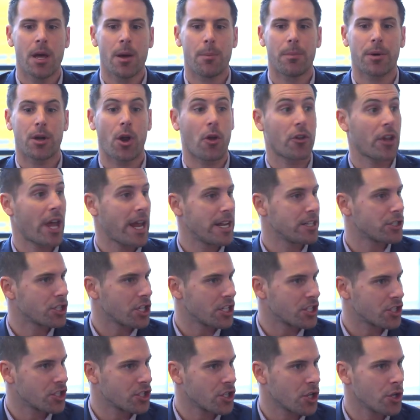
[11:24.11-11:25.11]
but on
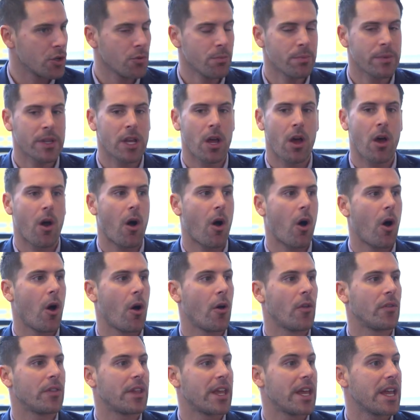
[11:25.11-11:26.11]
HS2,
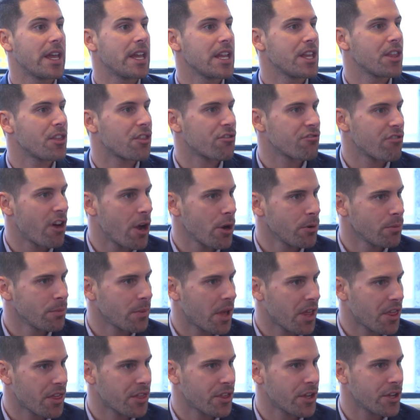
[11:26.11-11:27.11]
on Heathrow,
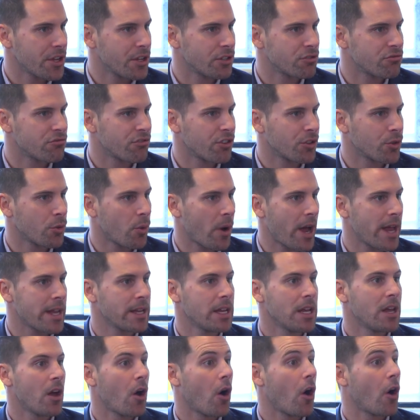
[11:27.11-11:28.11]
a third runway,
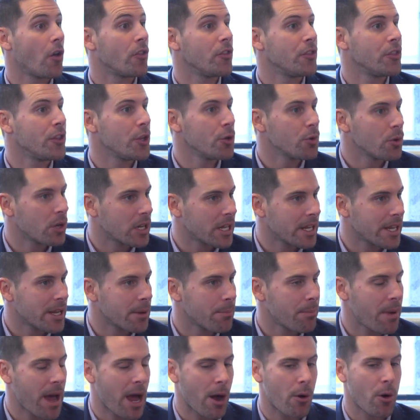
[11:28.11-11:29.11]
on nuclear
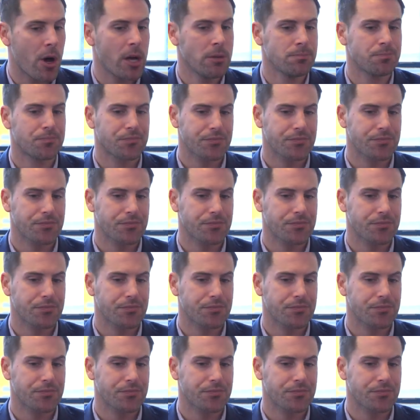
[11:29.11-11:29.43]
power.